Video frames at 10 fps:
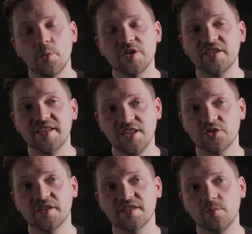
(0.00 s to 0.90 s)
which is
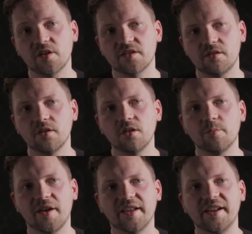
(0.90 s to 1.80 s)
interesting because if you look
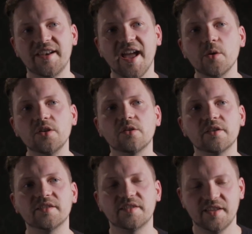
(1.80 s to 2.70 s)
back at it now, you
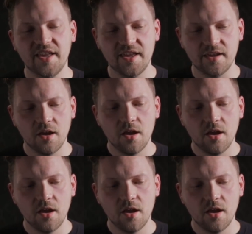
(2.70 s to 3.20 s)
can see